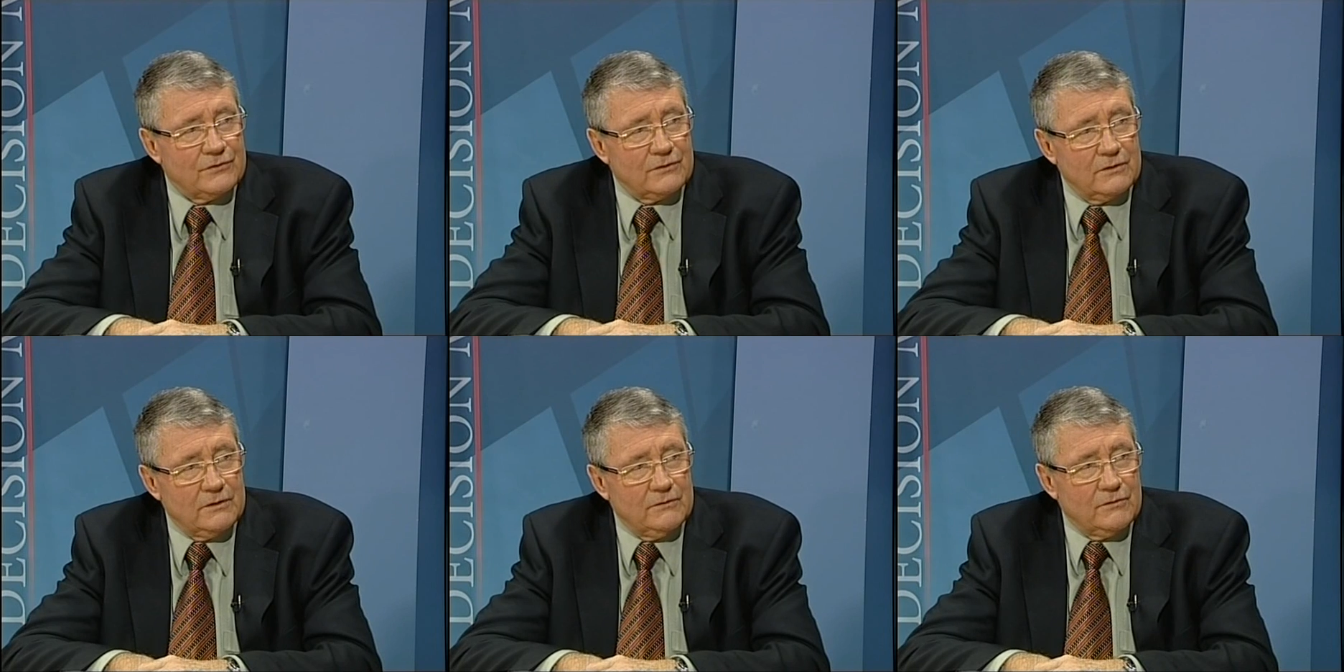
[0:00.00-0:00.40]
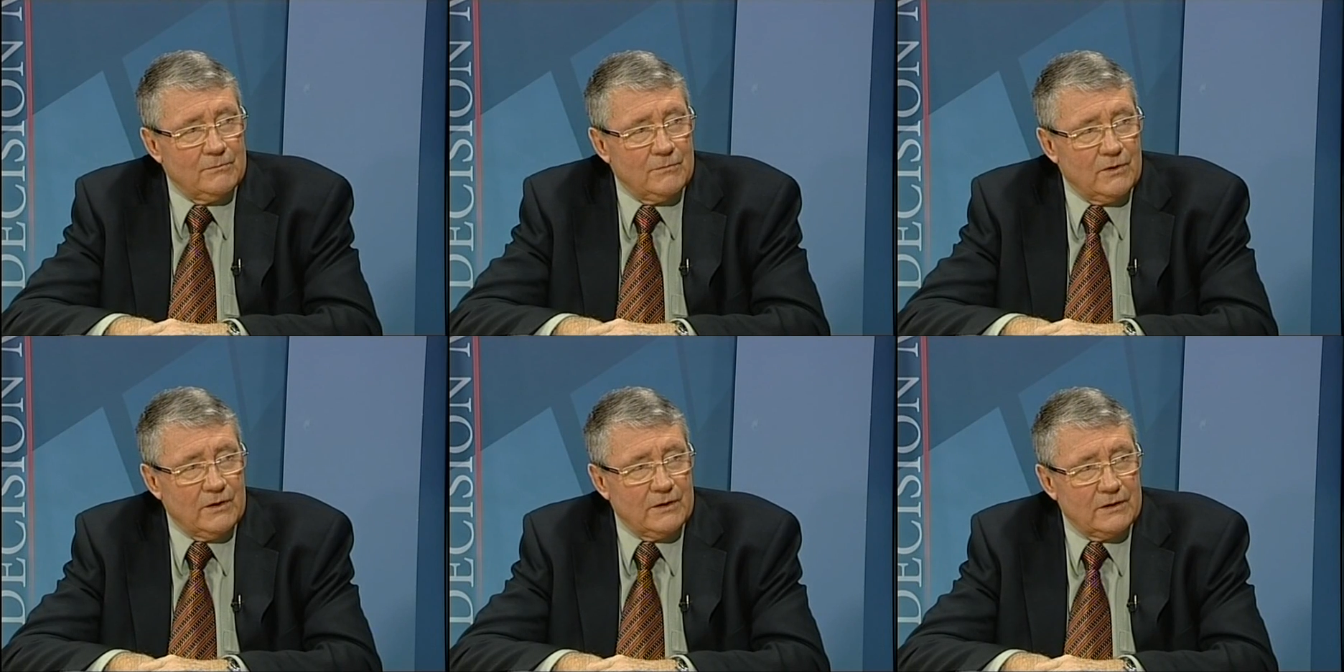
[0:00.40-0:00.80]
given
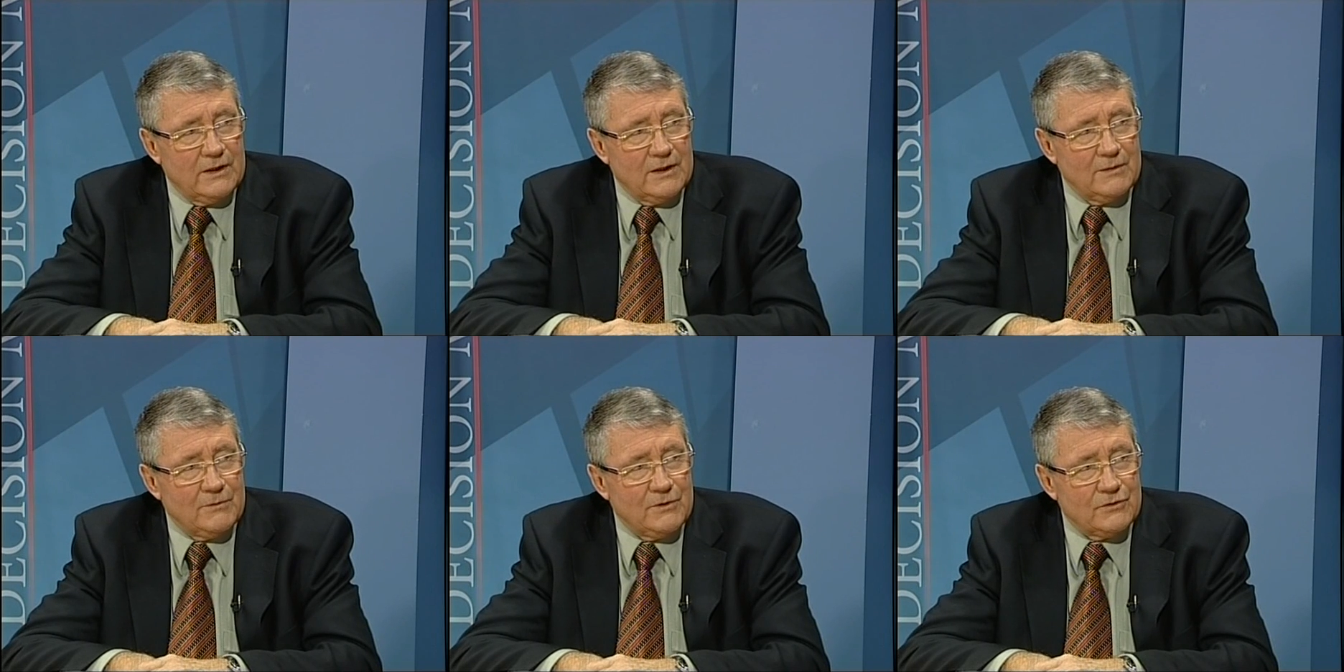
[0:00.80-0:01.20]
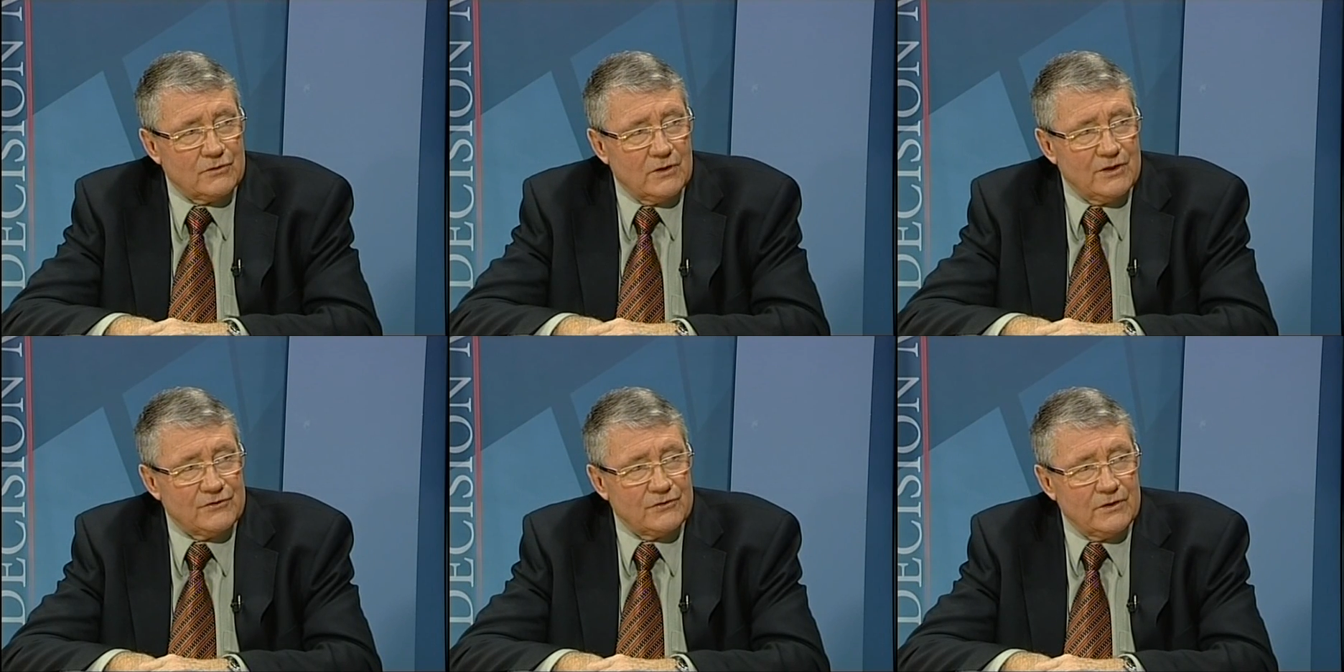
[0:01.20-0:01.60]
by Canterbury
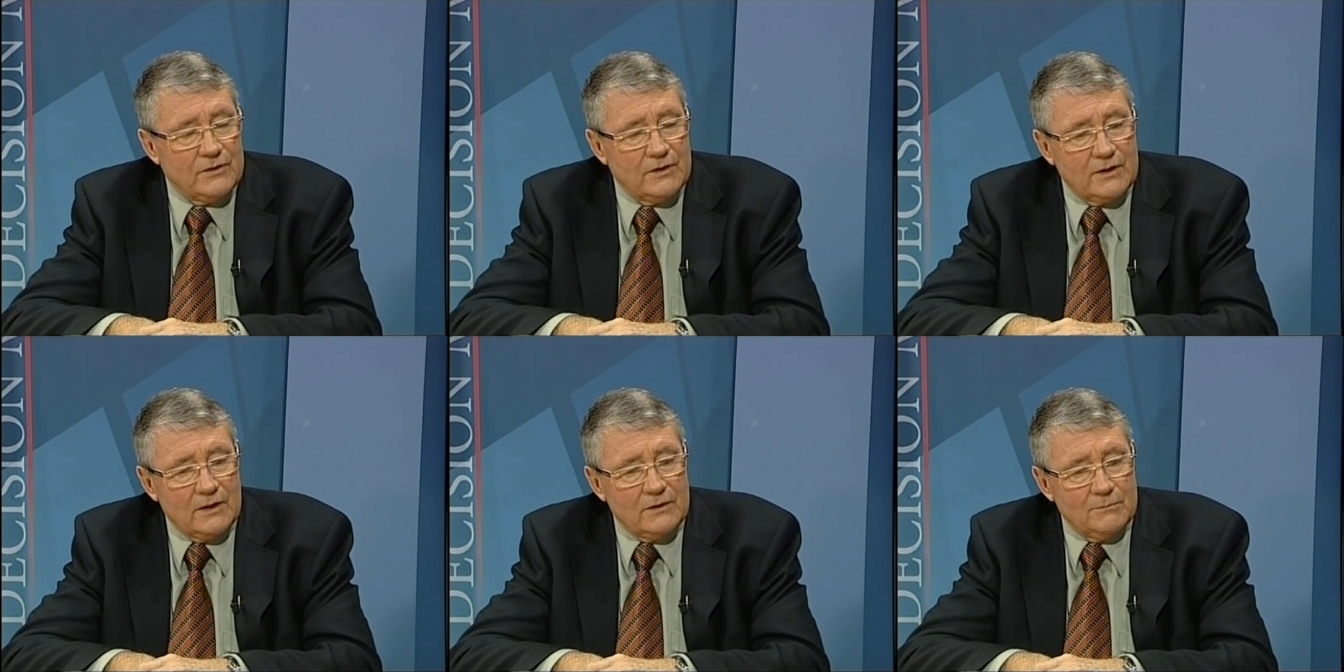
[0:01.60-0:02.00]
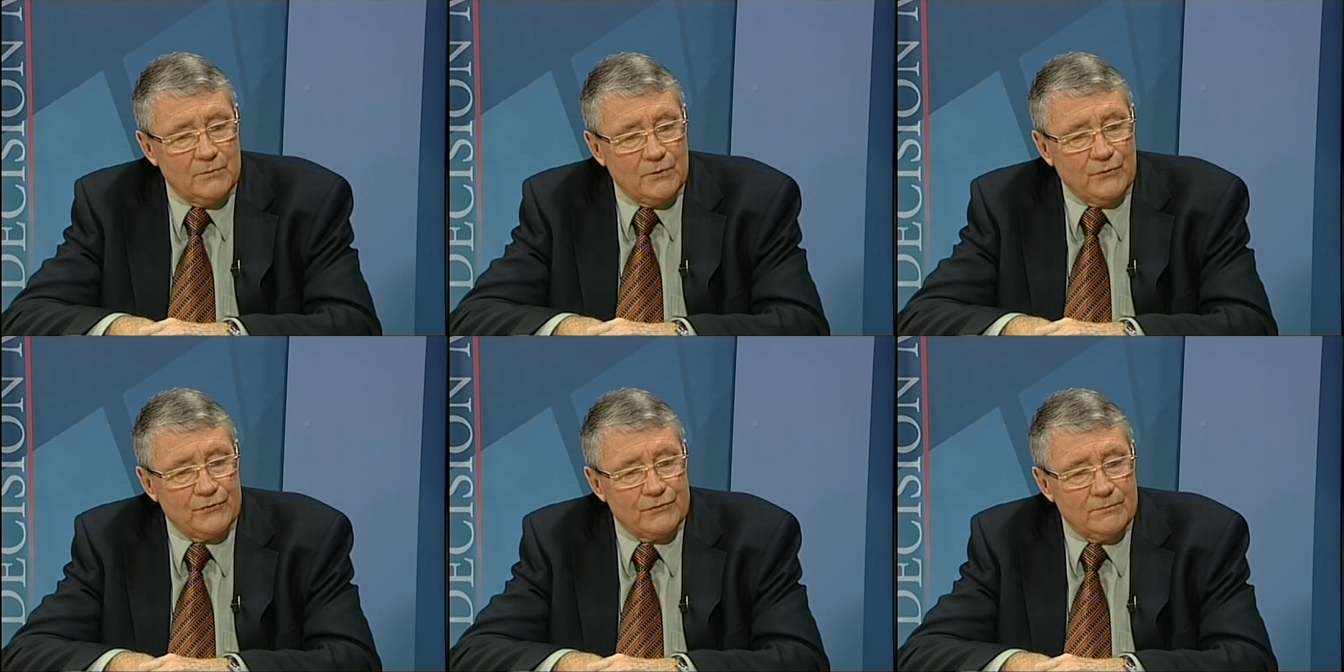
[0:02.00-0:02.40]
Trust, and they're going to
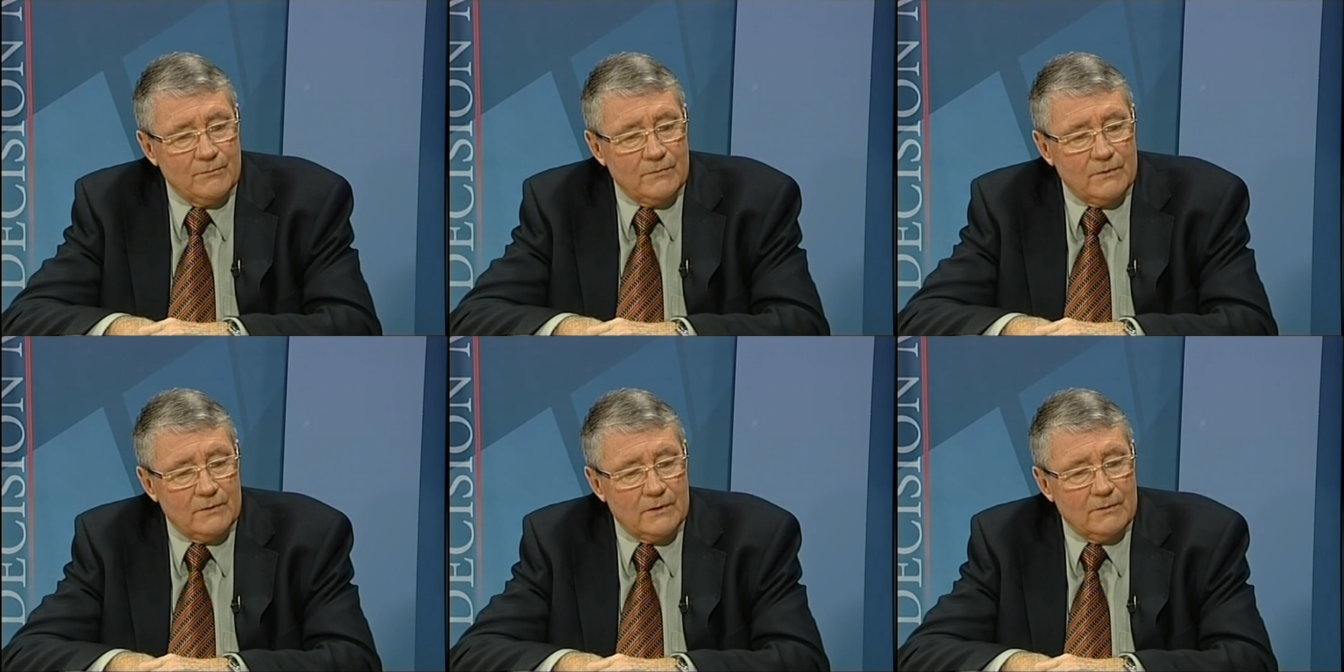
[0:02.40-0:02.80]
build some